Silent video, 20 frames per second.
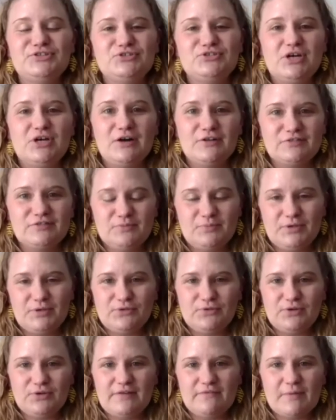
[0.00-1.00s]
to also be
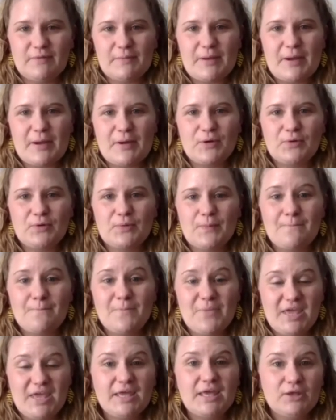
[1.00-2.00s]
creative about
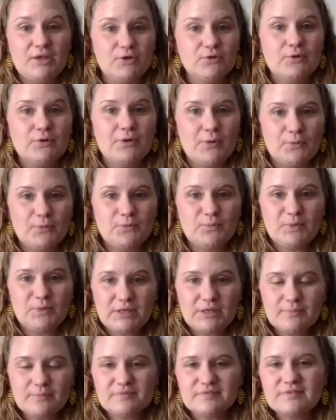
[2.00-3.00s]
making your own
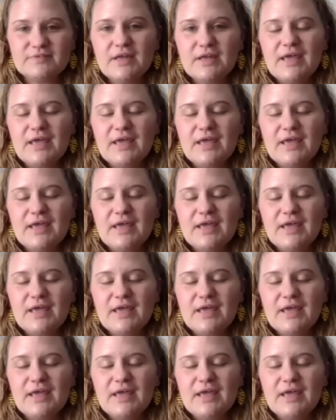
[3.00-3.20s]
memes.